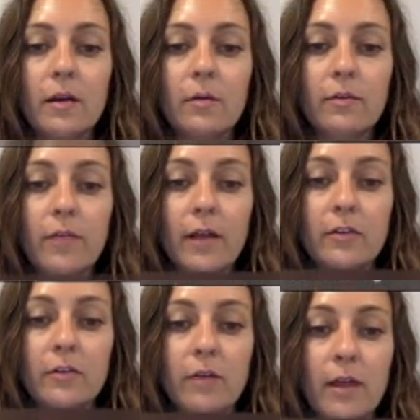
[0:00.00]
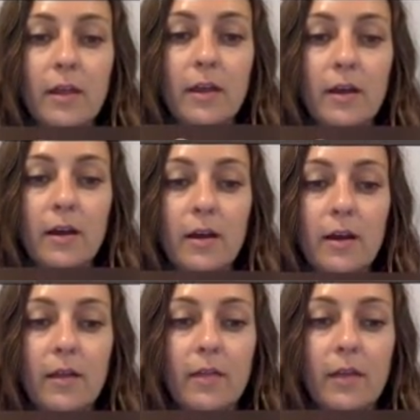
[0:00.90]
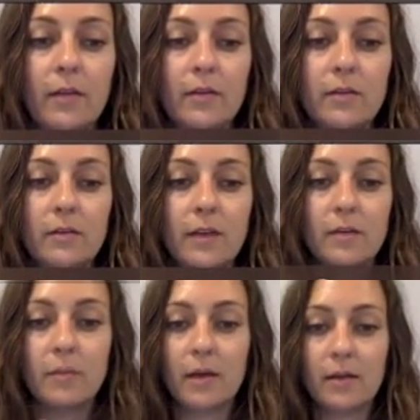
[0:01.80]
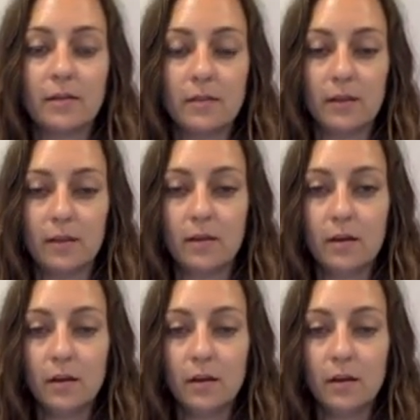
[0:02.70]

reflection right here, and then there's a text box, and they